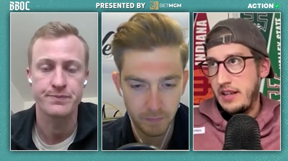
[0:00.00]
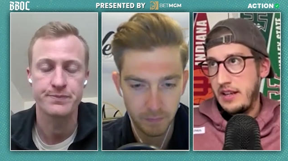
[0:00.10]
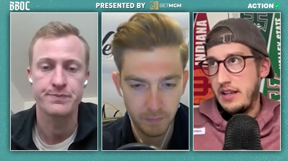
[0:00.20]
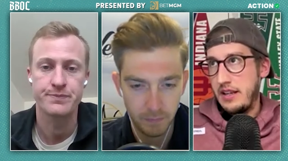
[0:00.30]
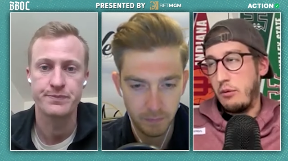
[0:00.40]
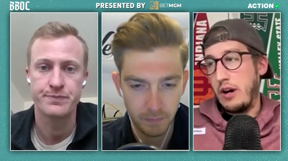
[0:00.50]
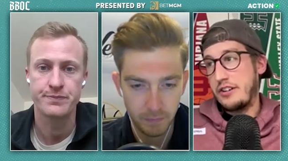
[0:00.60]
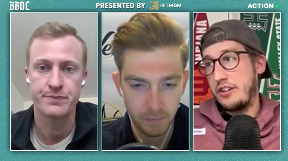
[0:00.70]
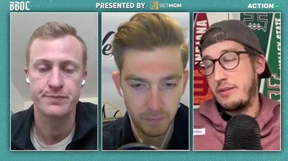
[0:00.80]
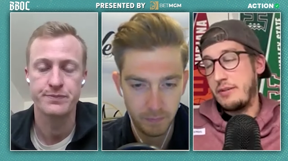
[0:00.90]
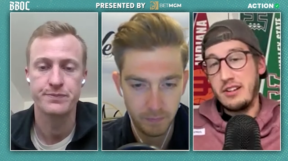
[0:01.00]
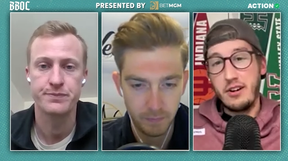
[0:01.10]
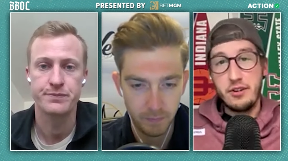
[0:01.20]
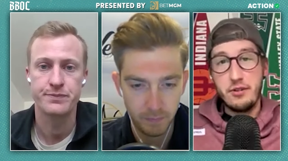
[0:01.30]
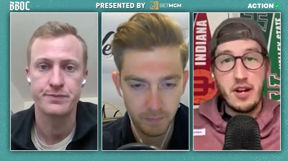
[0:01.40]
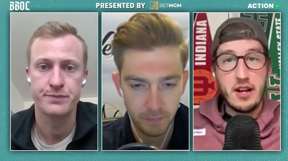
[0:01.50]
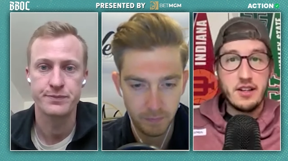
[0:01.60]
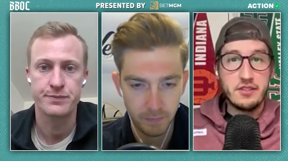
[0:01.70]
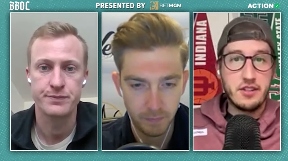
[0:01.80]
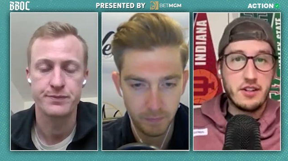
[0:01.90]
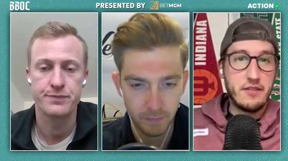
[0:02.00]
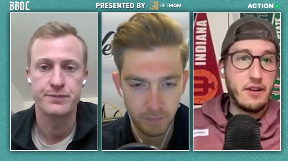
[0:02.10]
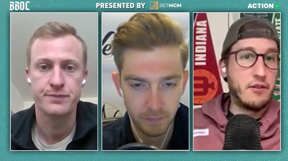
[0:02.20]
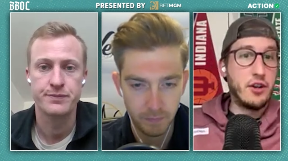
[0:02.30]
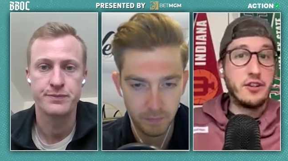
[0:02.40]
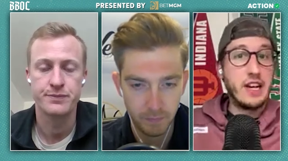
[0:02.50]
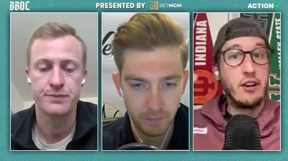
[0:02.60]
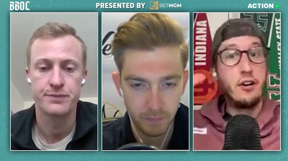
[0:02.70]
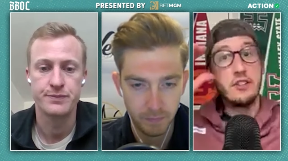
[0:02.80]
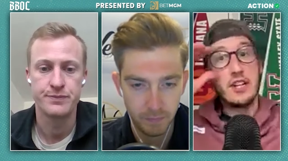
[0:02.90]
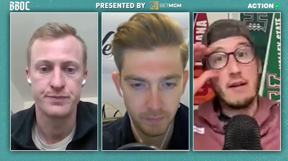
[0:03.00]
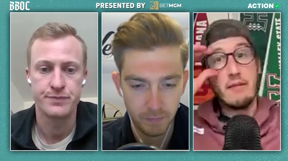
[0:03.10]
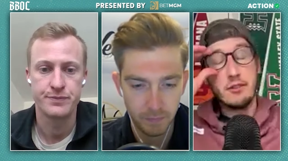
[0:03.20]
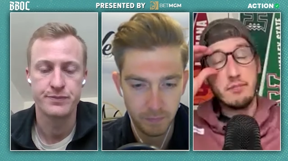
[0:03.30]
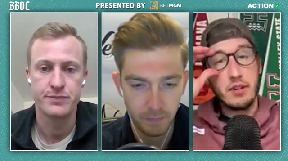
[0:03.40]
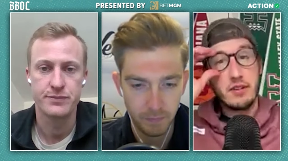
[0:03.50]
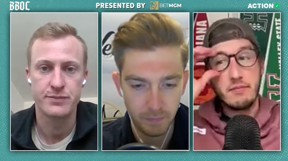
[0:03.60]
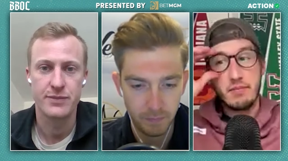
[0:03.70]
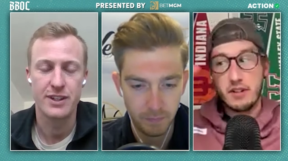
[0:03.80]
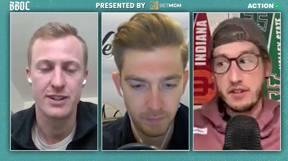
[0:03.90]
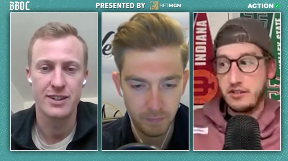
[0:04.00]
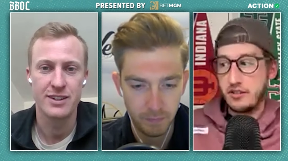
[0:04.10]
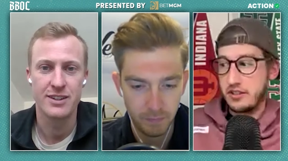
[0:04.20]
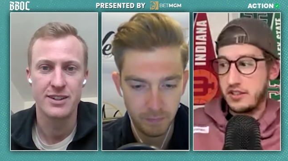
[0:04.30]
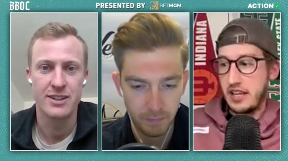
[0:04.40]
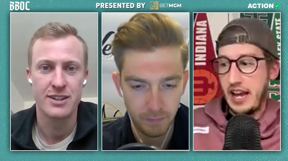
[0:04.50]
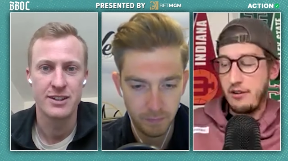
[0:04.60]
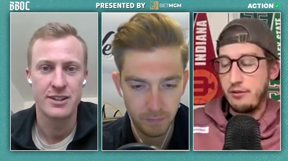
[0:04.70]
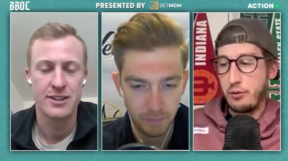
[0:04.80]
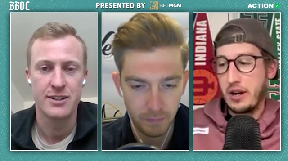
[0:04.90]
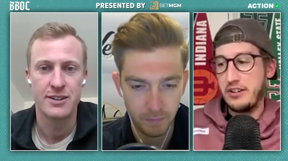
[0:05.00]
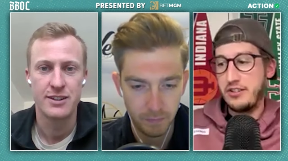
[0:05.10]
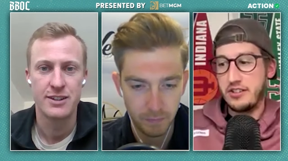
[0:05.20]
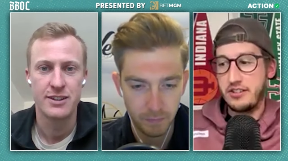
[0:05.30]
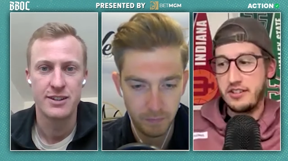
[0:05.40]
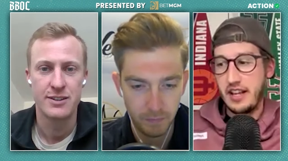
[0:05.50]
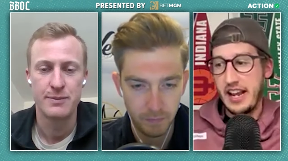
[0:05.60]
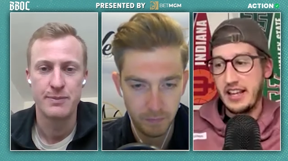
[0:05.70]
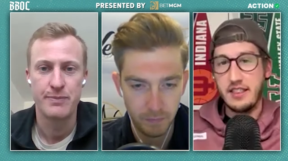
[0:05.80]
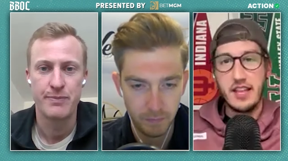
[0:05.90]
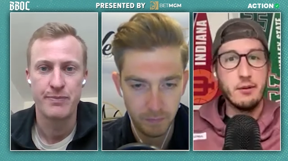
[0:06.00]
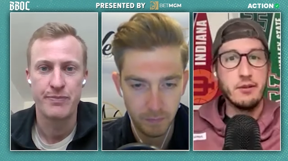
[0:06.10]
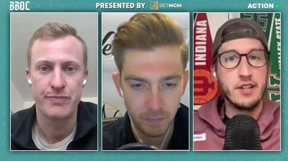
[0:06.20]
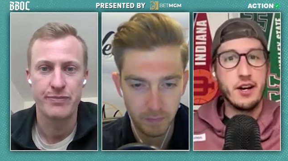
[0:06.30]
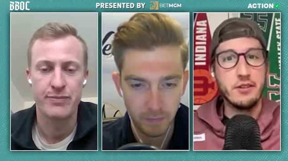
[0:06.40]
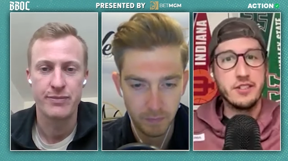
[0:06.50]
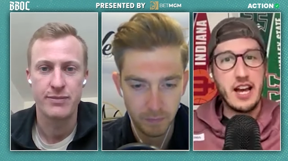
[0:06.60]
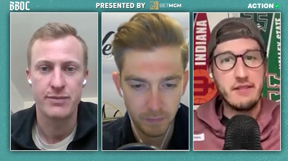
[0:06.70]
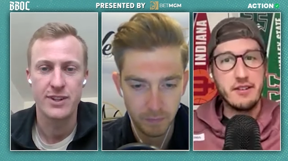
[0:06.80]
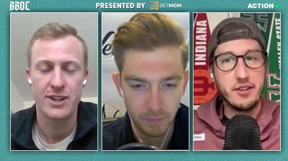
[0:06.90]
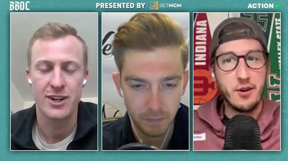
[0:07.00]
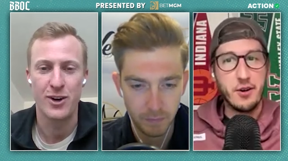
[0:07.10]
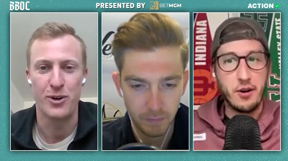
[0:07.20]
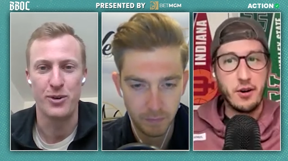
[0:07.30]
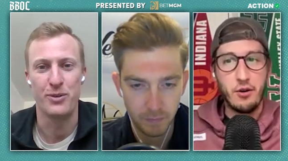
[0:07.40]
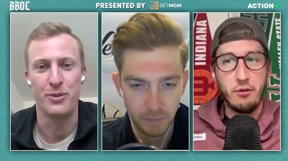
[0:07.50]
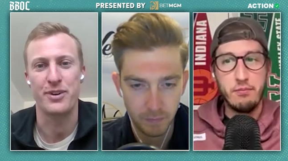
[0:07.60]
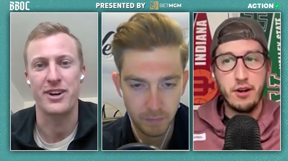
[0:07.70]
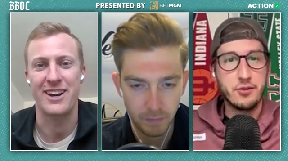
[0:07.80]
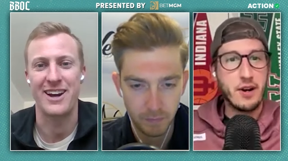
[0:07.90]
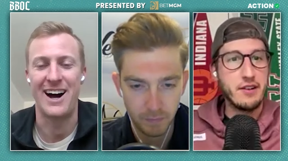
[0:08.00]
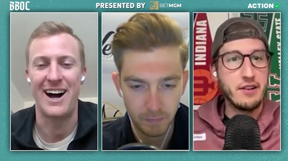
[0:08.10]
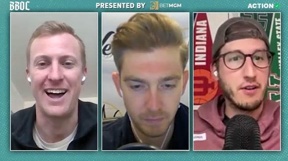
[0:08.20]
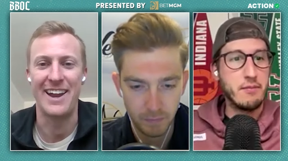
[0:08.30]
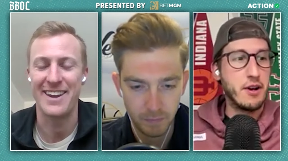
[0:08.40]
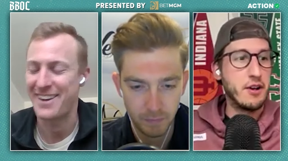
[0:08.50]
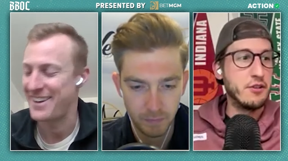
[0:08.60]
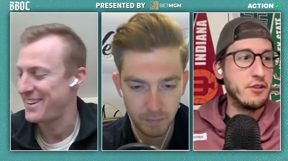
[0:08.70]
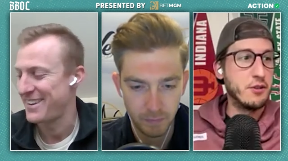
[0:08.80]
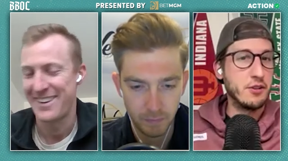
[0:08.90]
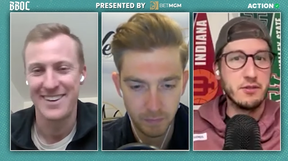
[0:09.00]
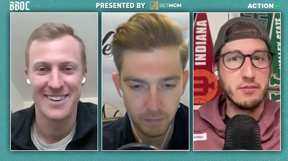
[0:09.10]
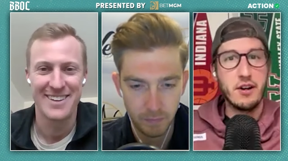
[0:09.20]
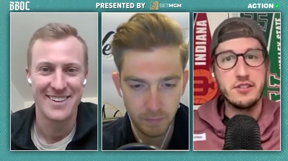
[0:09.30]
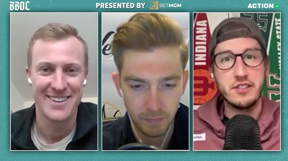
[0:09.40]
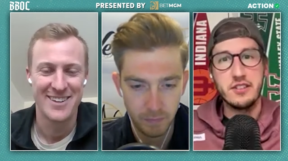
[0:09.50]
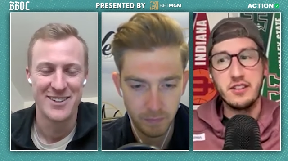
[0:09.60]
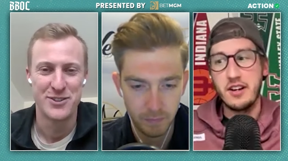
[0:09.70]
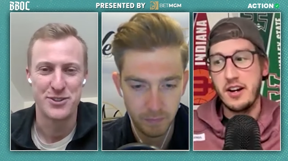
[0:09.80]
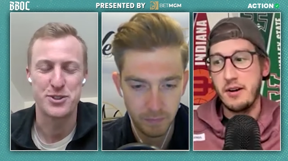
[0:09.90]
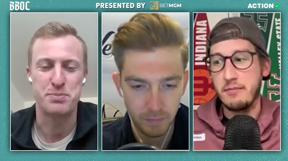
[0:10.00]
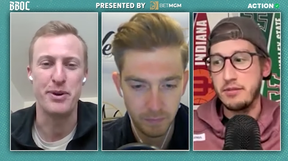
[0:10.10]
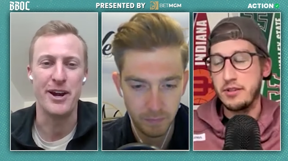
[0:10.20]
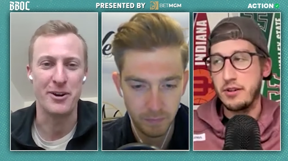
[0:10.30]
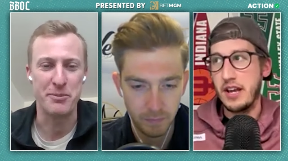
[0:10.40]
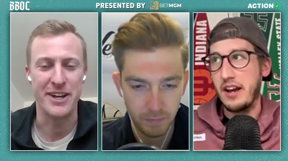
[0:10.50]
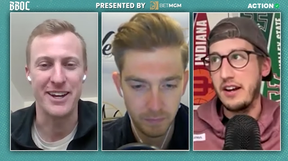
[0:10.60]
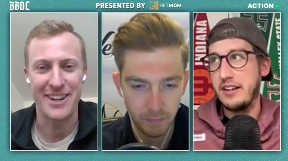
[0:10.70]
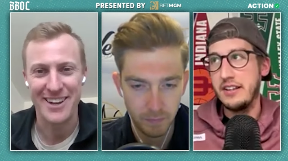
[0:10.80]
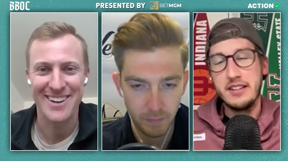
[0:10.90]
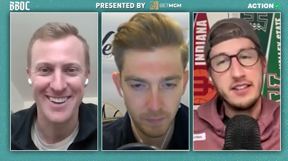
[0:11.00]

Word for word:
Speaker 1: Yeah, well, actually, Jim, I'd argue UConn has the. I mean, have you heard Dana Hurley's comments? But but just the outrageous hand that they were dealt, uh, having to go oh, a whole bus ride oh, from uh, New York to Boston. Um, Spare so, yeah, me.